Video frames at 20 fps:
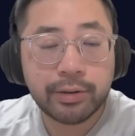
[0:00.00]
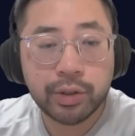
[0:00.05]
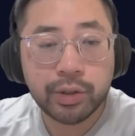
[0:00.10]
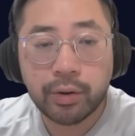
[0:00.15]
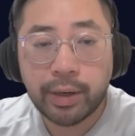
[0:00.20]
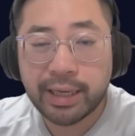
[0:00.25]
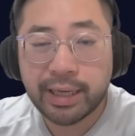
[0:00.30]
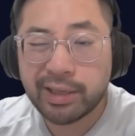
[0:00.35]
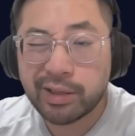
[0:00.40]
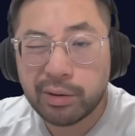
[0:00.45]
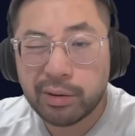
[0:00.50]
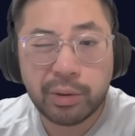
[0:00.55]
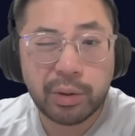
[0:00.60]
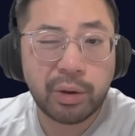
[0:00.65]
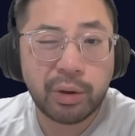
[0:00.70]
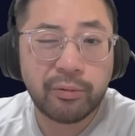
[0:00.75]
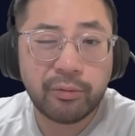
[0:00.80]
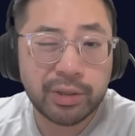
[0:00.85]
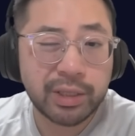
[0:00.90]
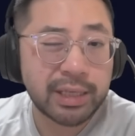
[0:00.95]
So I don't
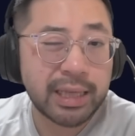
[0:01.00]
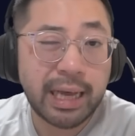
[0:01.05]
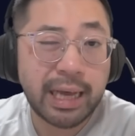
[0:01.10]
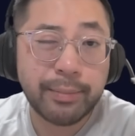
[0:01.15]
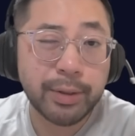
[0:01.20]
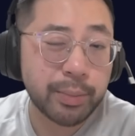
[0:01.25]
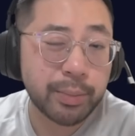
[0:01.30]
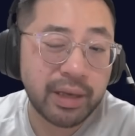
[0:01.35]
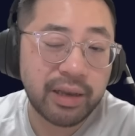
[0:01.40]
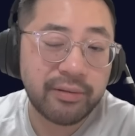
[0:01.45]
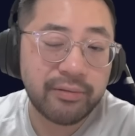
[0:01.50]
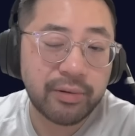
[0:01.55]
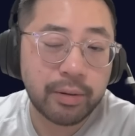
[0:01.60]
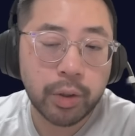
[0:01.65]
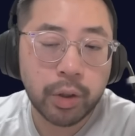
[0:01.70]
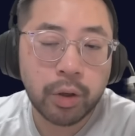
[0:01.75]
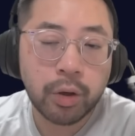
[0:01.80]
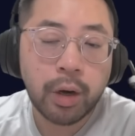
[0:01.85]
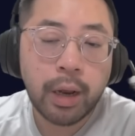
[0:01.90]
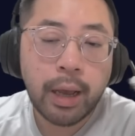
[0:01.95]
know if we'll see that much play from
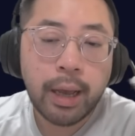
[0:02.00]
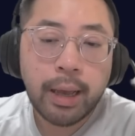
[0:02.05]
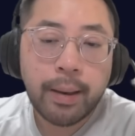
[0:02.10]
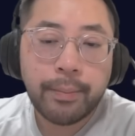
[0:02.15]
her.